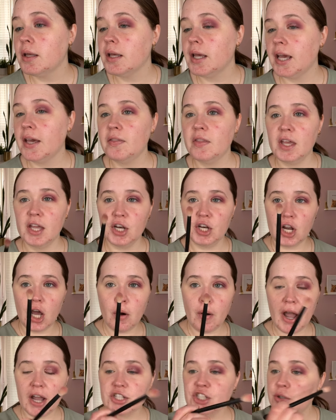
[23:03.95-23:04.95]
And then
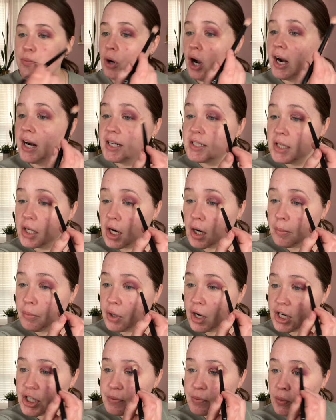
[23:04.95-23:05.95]
no extra product on our
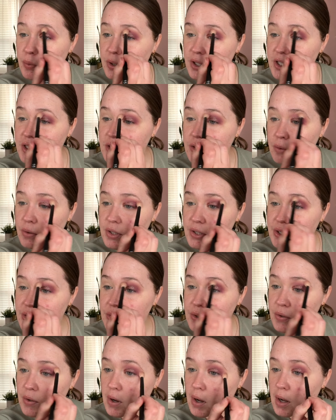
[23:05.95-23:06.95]
brush, but we're just going
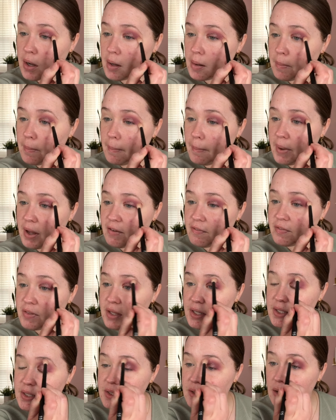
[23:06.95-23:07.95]
to buff
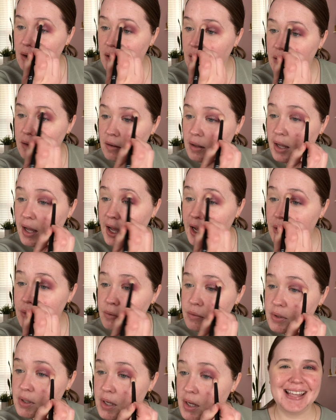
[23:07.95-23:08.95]
this all out.
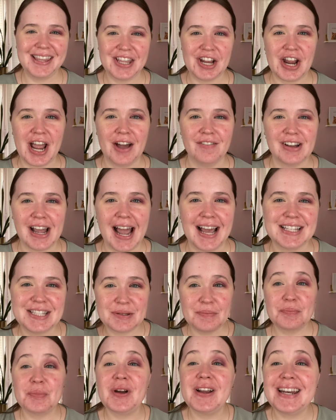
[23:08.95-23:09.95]
And there you have it
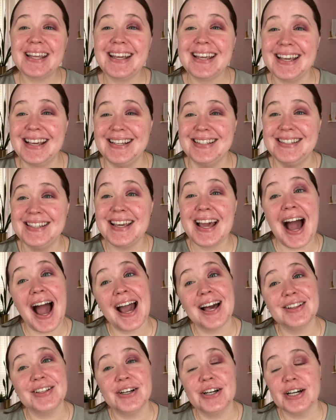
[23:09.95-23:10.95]
guys, pretty easy
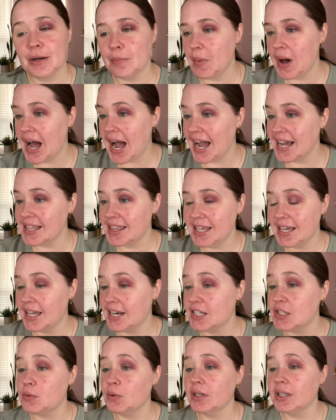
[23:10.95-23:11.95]
eye look, but I think
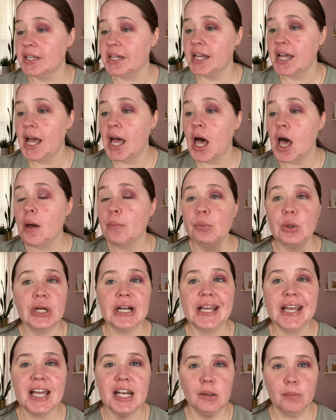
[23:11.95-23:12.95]
it's really
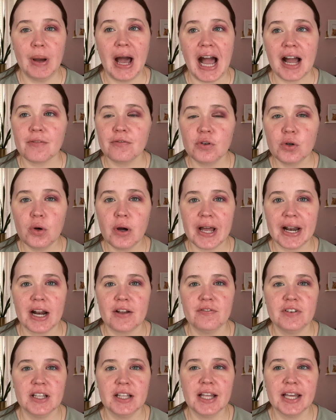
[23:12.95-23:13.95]
pretty and impactful. And I
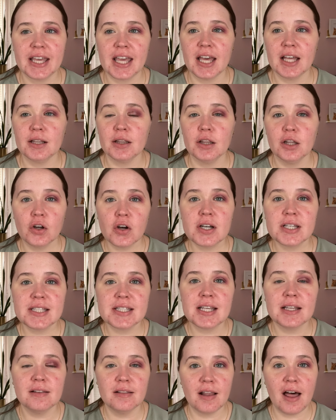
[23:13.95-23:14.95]
feel like it
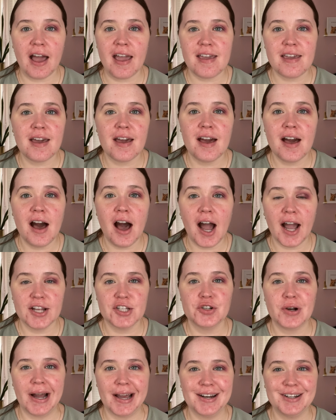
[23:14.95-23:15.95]
looks like I
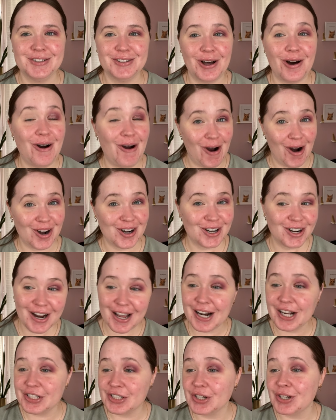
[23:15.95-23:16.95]
tried a lot harder
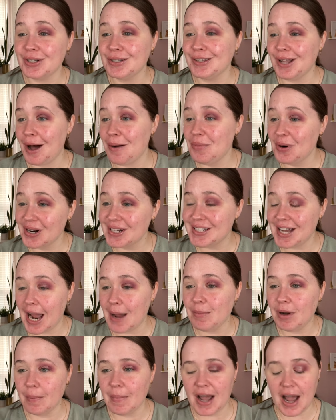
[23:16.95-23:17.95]
and I took a lot more
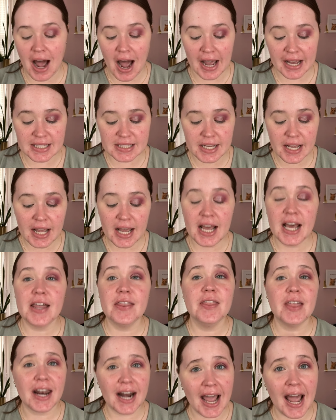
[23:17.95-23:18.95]
time on my eyes
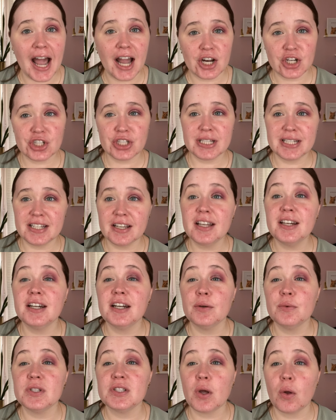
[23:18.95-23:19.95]
than I actually did.
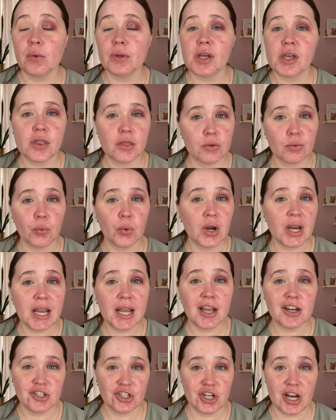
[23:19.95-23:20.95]
And it was only
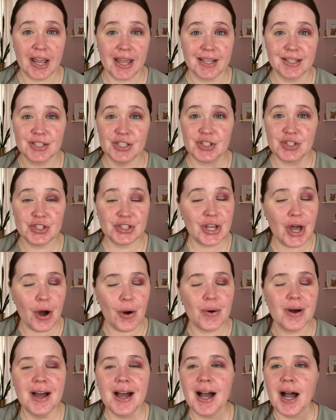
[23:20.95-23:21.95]
three shades.
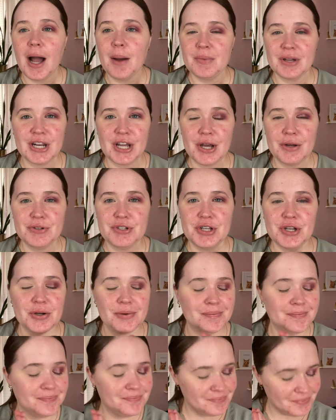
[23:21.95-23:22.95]
So I'm gonna go
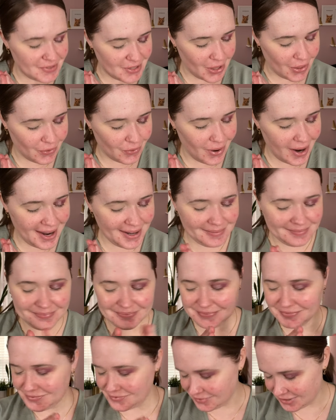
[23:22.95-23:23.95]
do the other eye,
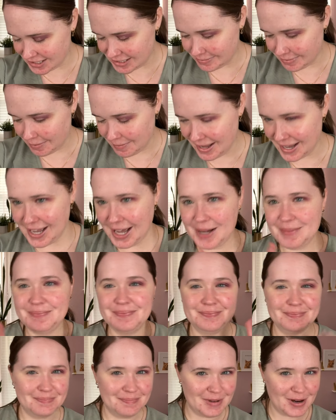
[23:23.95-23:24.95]
rest of my makeup,
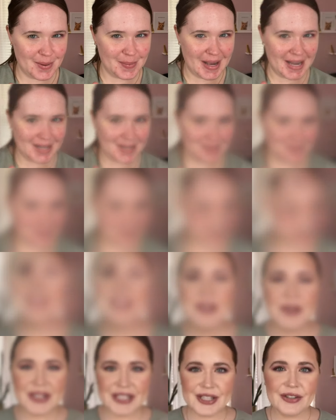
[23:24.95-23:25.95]
be right back. And
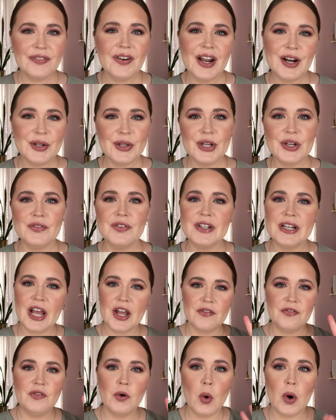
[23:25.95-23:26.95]
here is the final look for
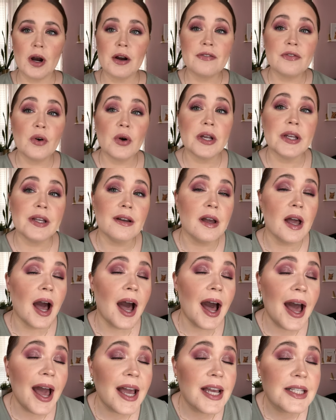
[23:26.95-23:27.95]
day four for you
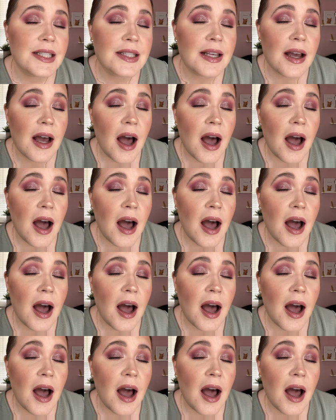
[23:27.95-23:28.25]
guys.